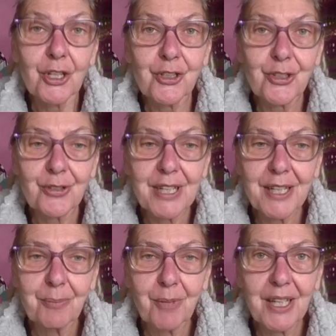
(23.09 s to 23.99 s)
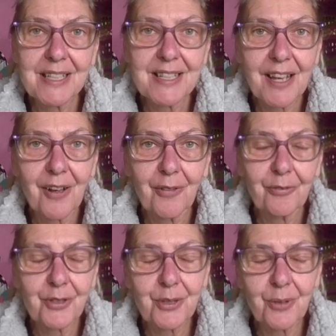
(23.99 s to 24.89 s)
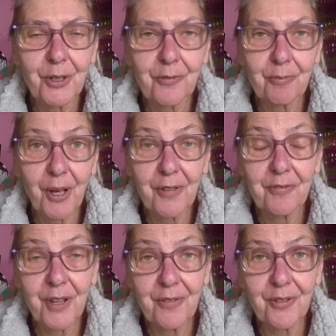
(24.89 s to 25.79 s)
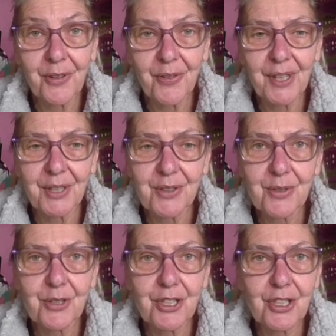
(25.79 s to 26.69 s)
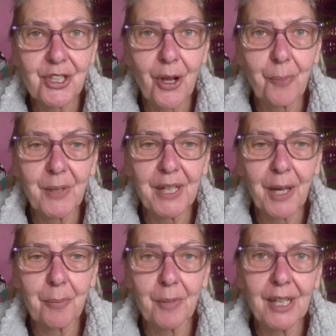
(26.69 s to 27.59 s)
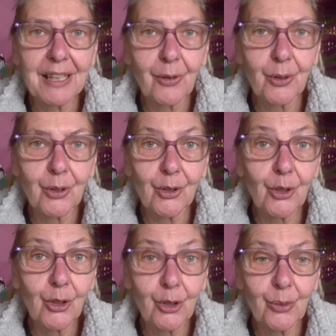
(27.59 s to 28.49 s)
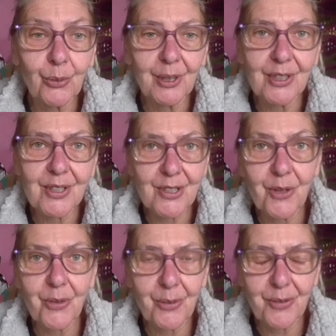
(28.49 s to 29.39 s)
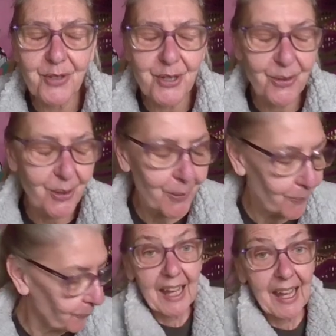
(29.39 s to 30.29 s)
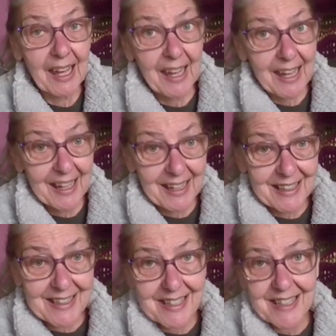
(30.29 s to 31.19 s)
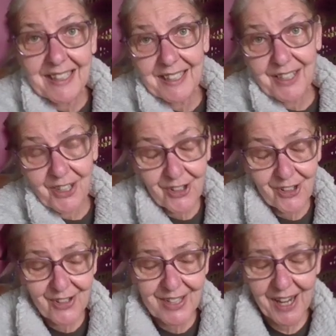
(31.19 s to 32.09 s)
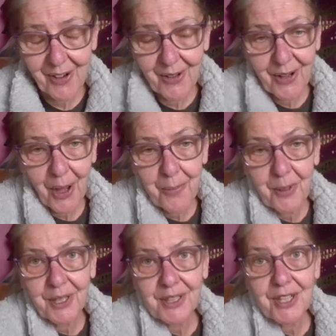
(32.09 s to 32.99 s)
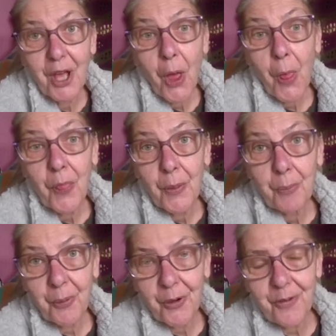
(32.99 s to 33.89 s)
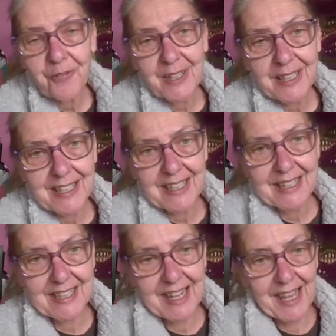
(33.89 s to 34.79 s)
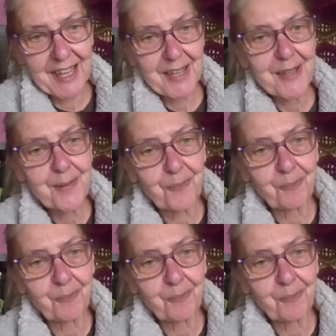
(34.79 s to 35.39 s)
treating myself to one of my favorite things, which is shopping at my local Goodwill's thrift store. And it turned out I picked the perfect day.